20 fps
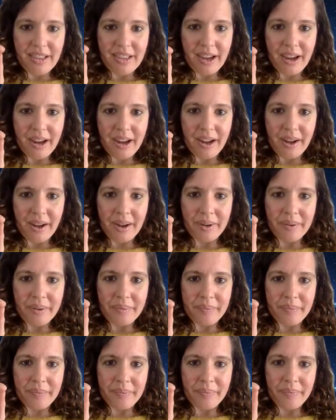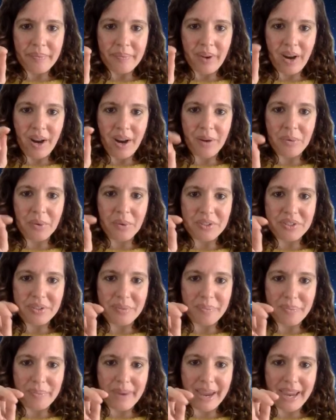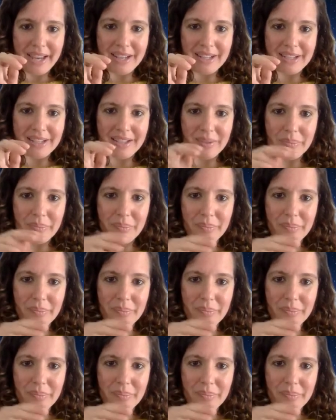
um I wasn't made to